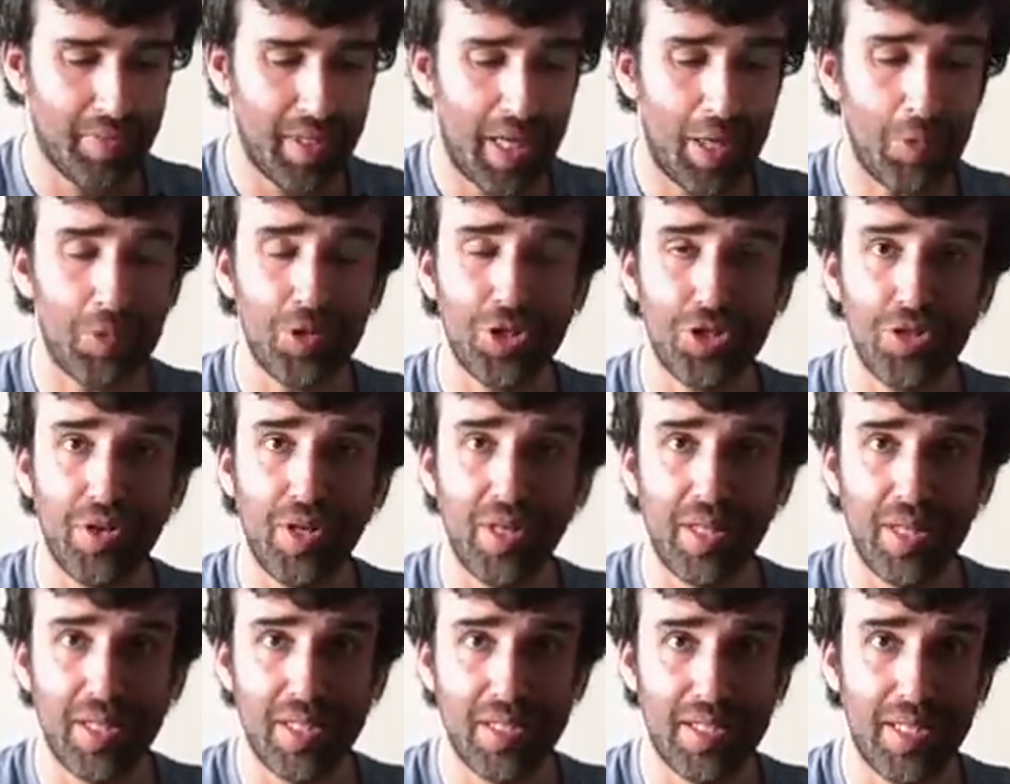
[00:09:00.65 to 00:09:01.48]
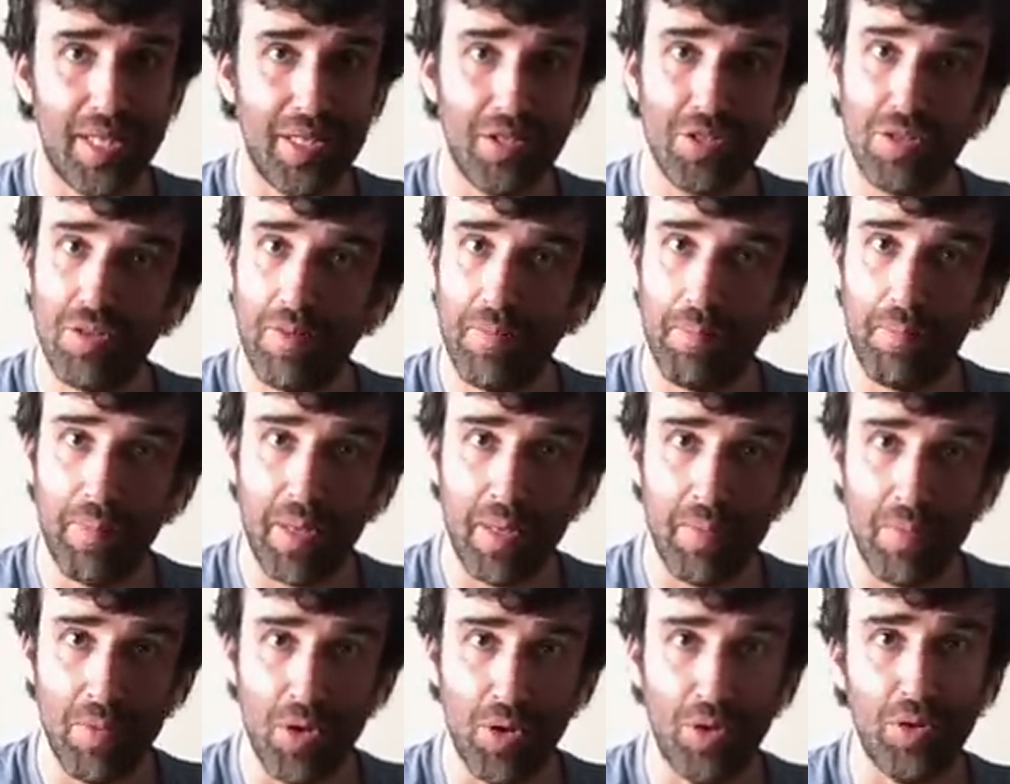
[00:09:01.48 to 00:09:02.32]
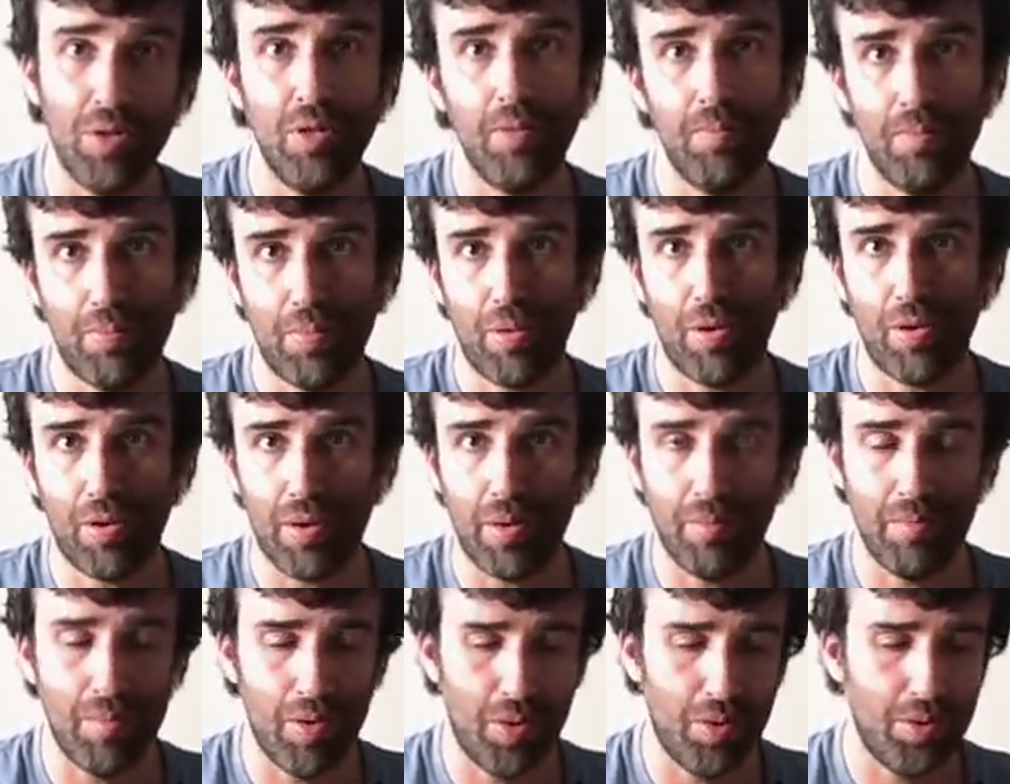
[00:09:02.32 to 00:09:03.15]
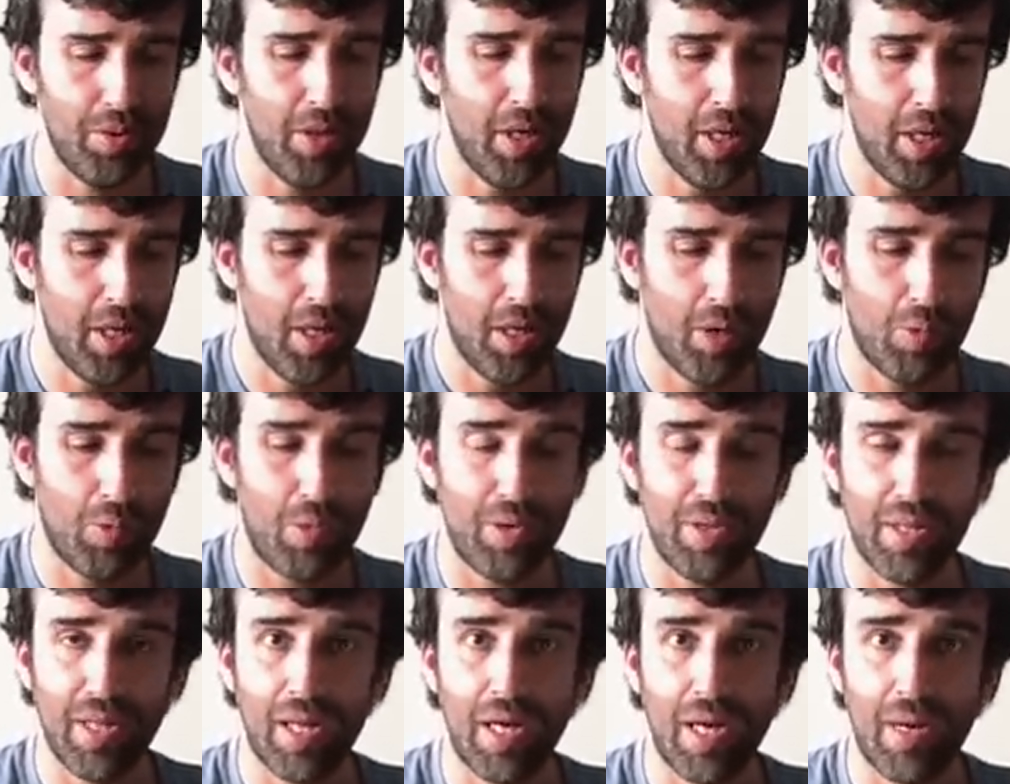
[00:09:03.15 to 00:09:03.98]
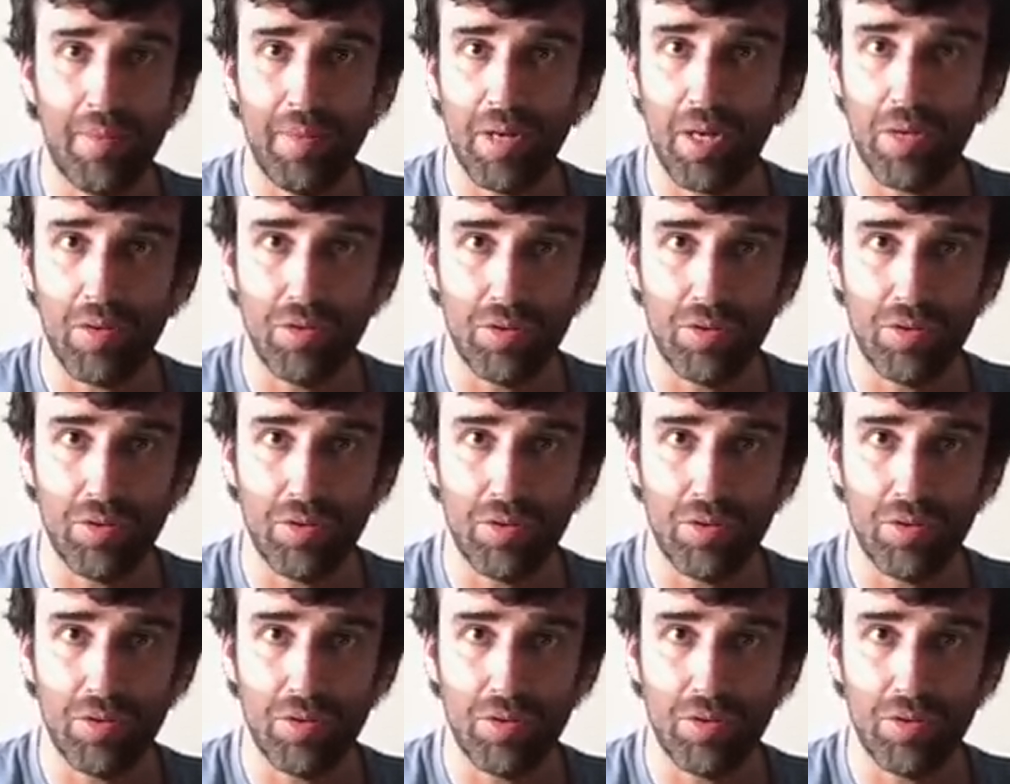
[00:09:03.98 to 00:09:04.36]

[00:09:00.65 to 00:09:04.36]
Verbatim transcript: I was shooting this lens on P mode, program mode, where the camera